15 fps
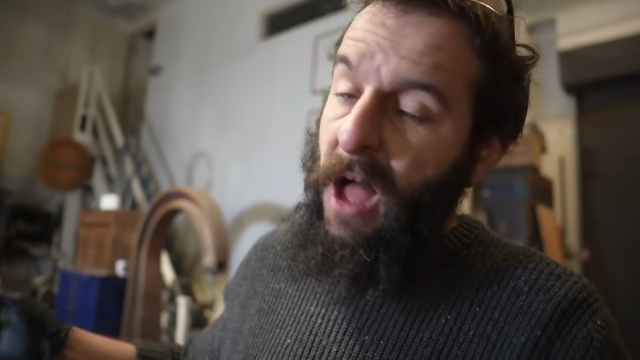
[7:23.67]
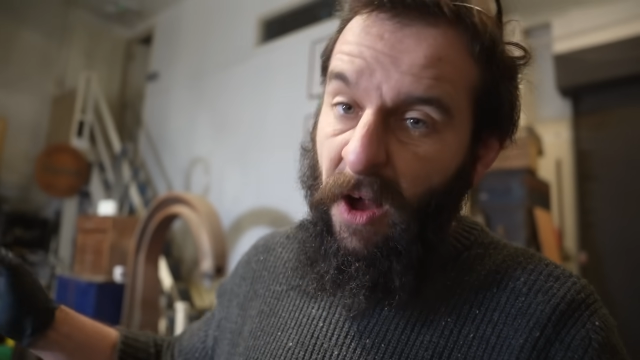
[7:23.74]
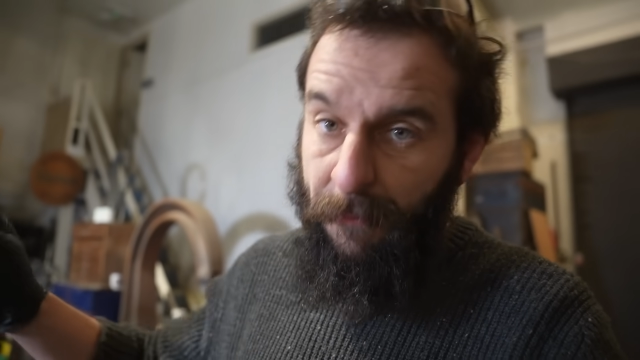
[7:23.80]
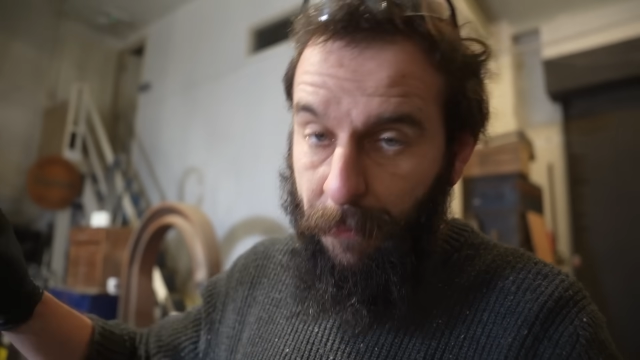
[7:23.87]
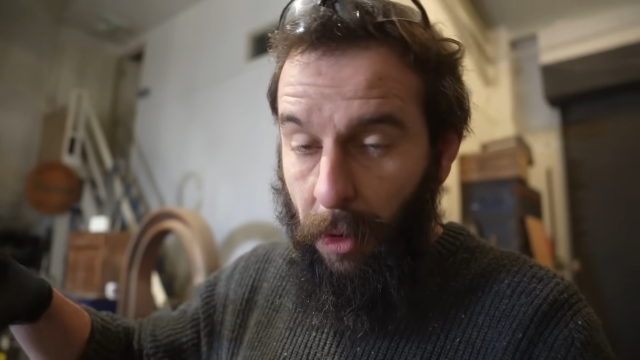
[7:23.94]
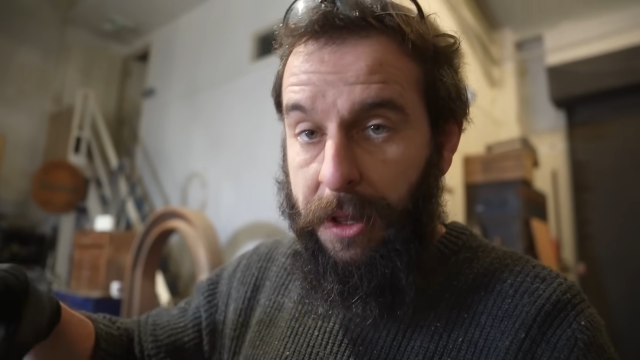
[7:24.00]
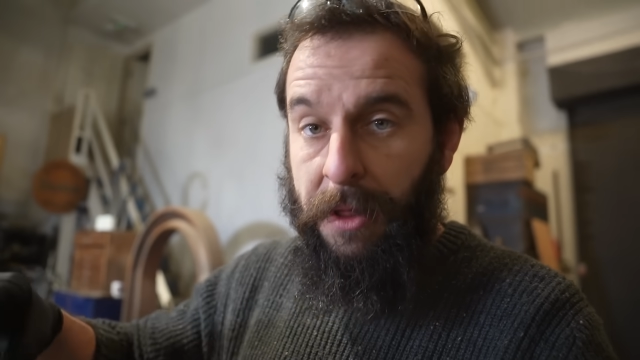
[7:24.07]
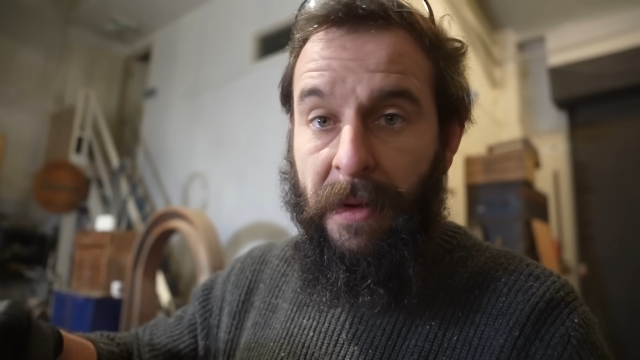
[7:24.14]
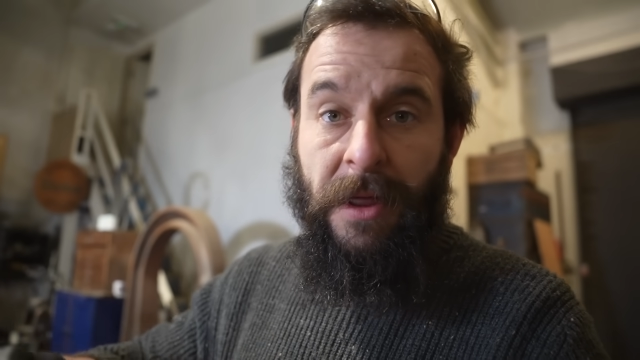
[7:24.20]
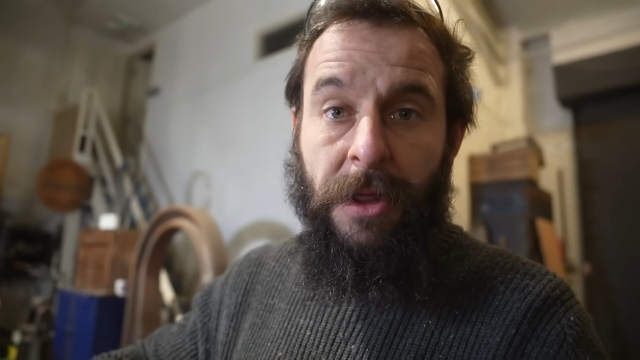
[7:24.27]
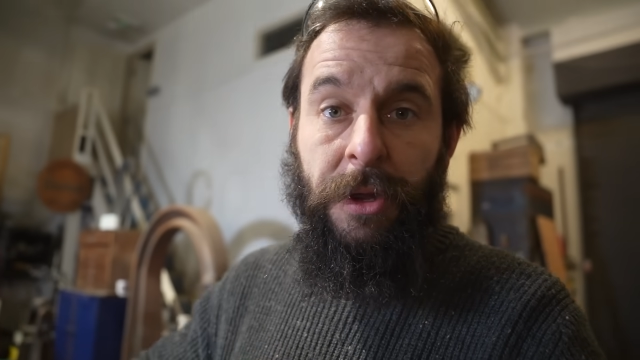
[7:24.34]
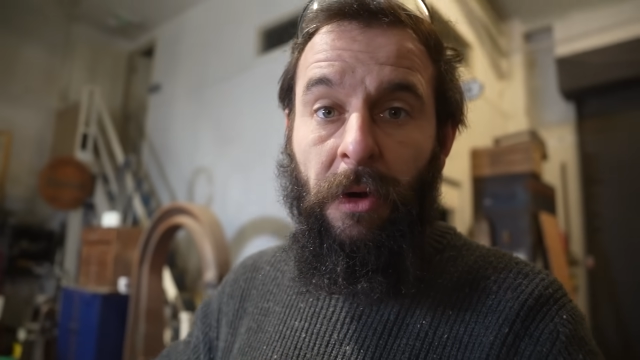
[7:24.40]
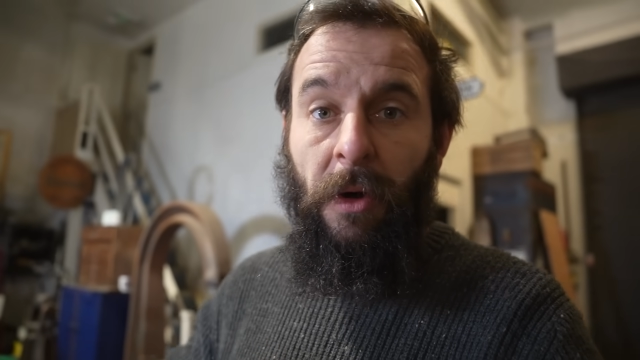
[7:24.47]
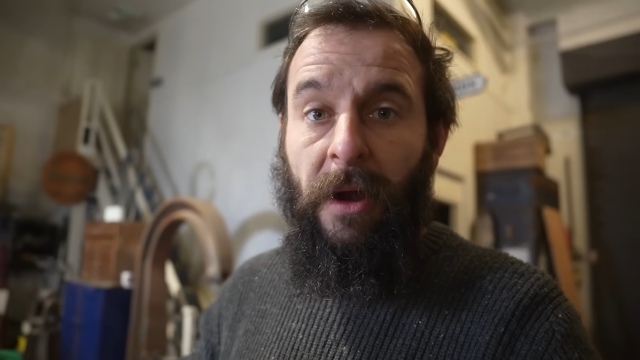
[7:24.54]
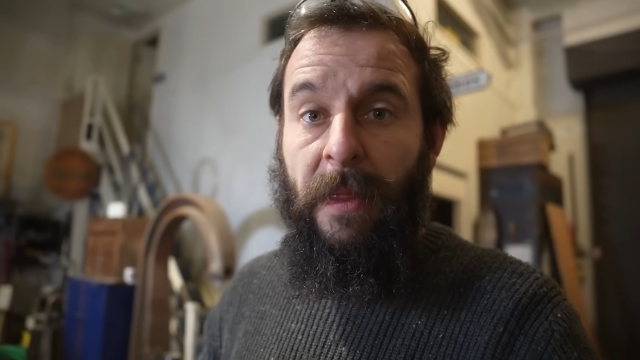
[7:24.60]
I've put some
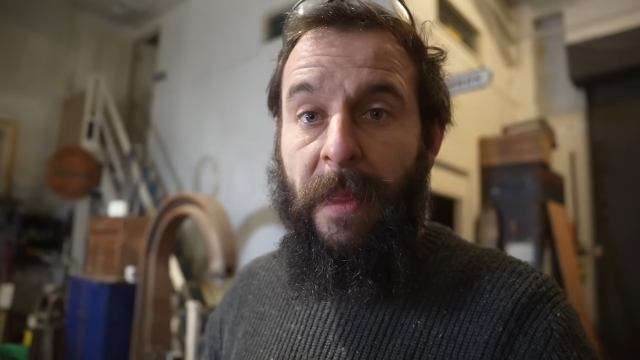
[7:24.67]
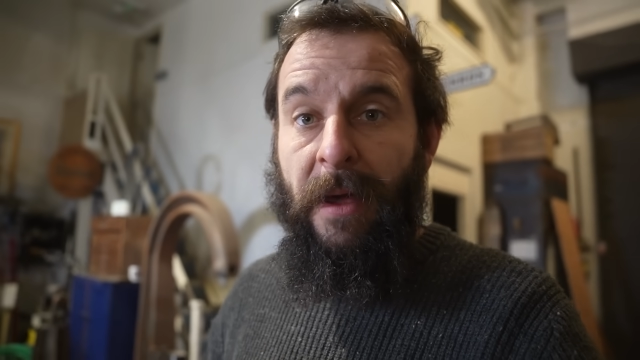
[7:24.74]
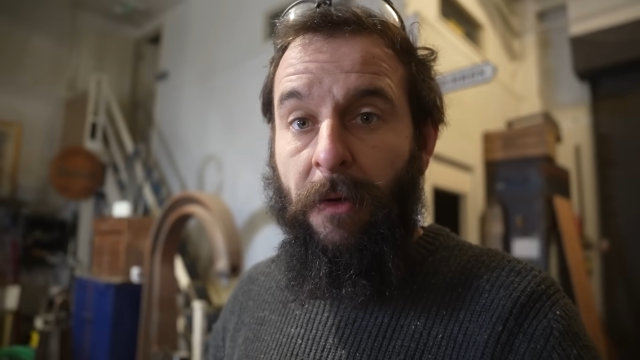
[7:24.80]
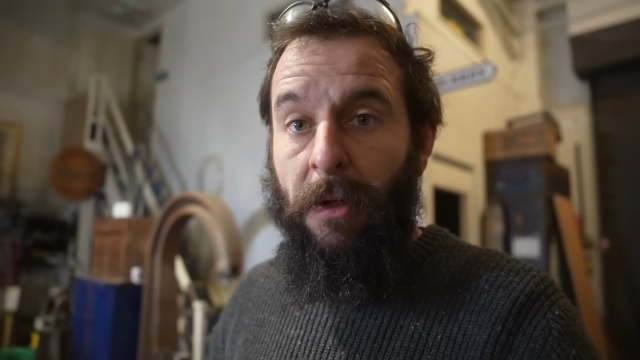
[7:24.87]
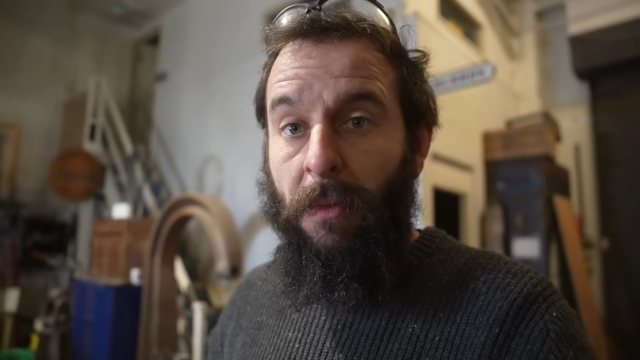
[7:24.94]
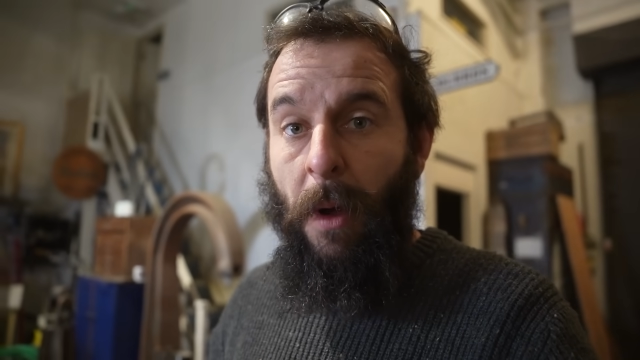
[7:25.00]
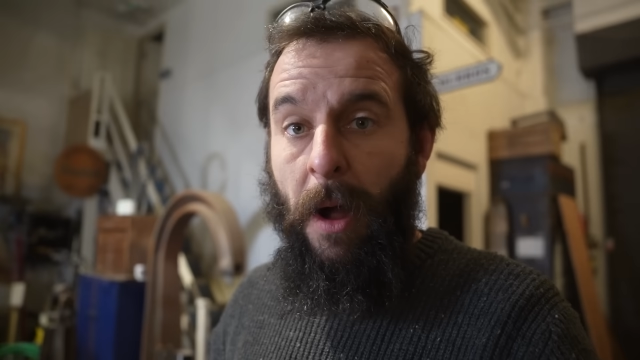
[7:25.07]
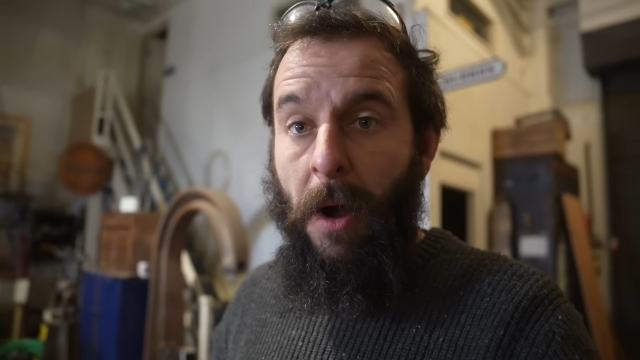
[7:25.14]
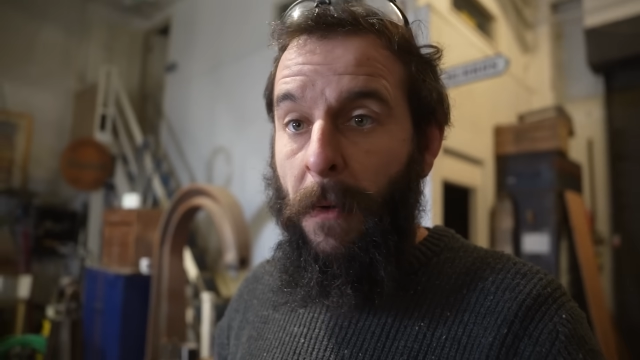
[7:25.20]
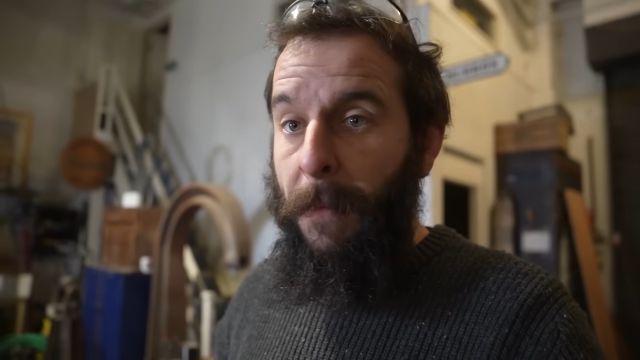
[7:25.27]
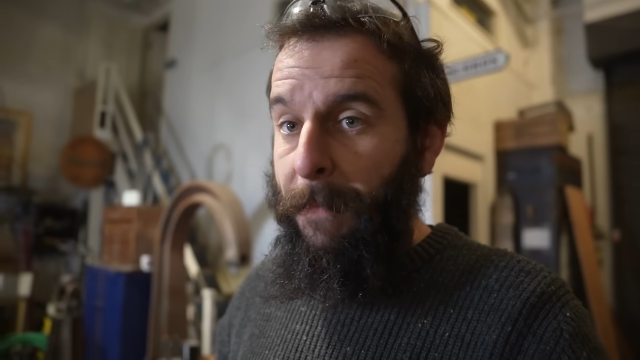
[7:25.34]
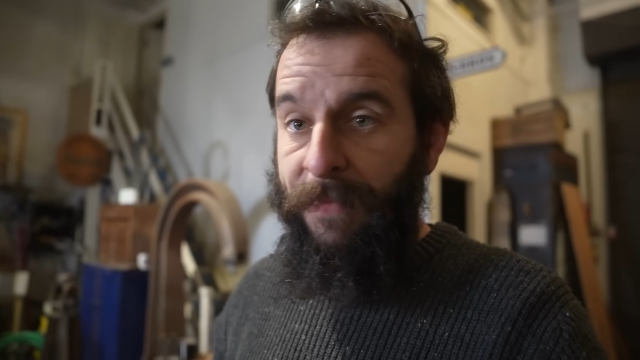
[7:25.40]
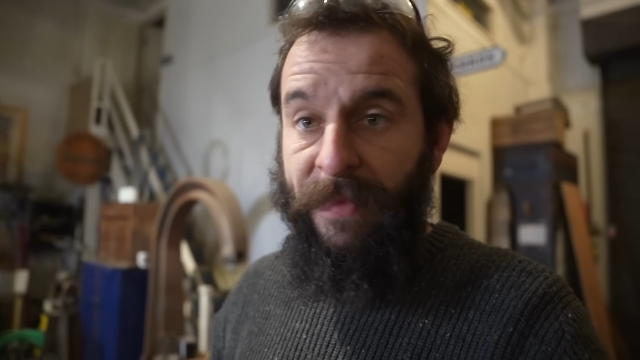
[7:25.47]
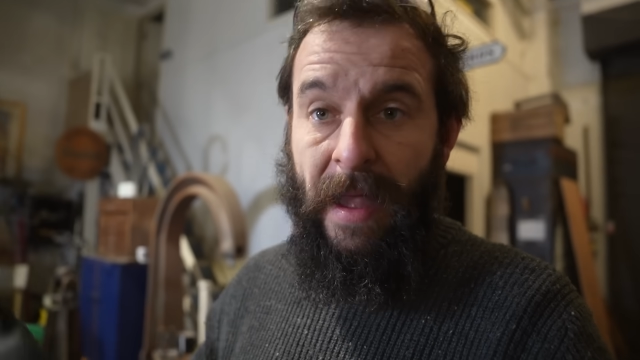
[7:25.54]
engine oil in there as well.